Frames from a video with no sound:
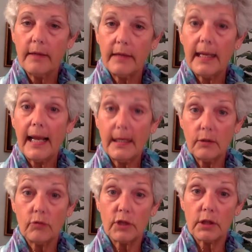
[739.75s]
The
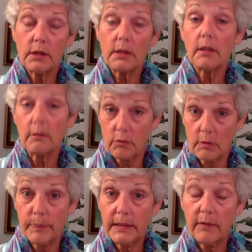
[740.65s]
androgens,
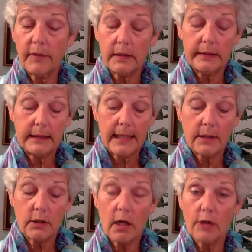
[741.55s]
specifically
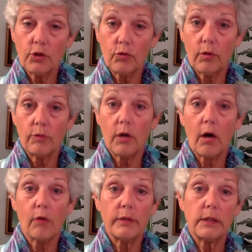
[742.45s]
testosterone,
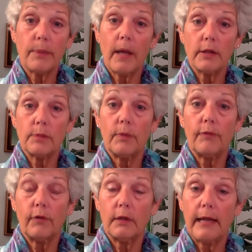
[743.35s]
are responsible
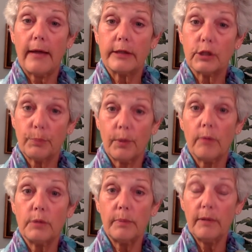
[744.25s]
for allowing
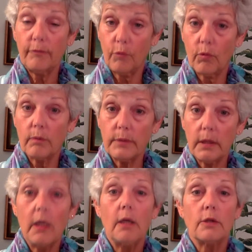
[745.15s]
sperm to be formed.
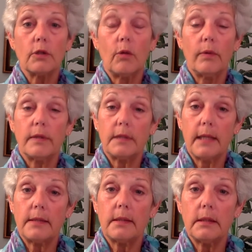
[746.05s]
So when the
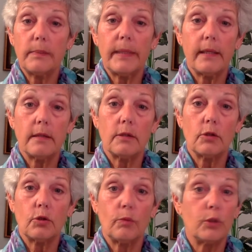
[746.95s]
testis
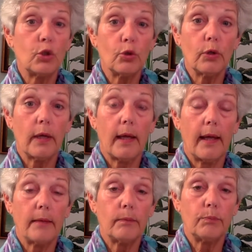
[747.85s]
begins to mature
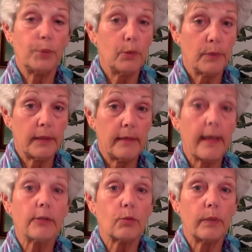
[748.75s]
at puberty,
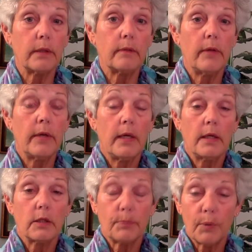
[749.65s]
that's when
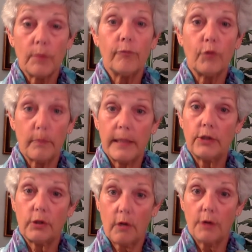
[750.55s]
sperm
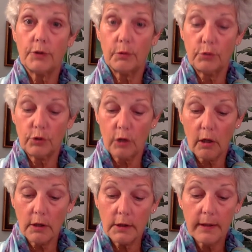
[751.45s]
formation also
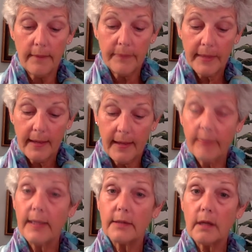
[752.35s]
starts. And
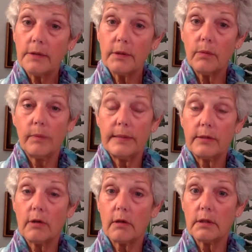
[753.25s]
that's also when we
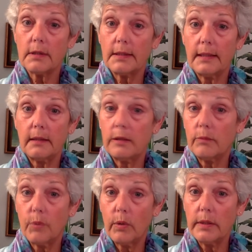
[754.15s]
start to see little
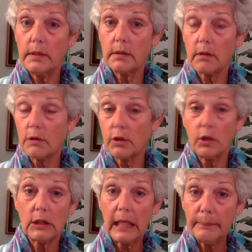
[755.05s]
boys start to
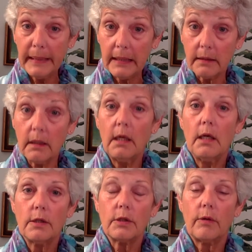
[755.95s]
look like men.
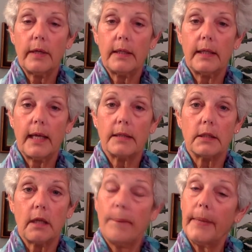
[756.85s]
So they get
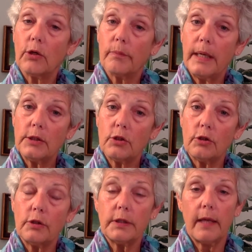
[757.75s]
bigger
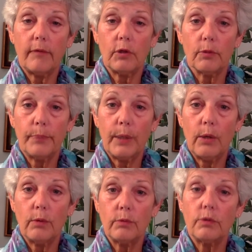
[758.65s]
muscles, heavier
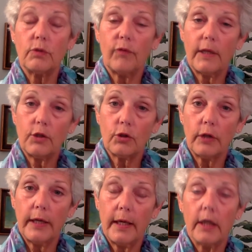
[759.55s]
bones, facial
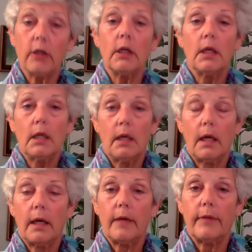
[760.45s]
hair,
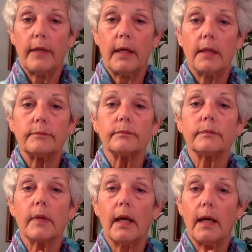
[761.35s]
the
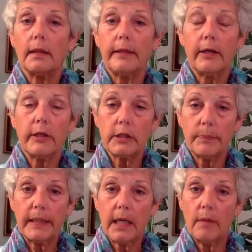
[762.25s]
larynx
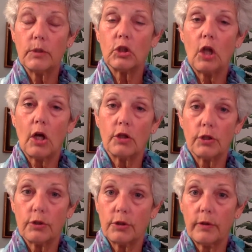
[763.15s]
becomes
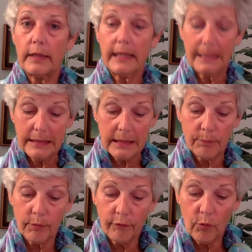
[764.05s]
larger, so they get a
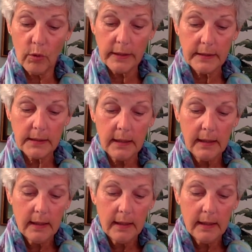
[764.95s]
deeper voice.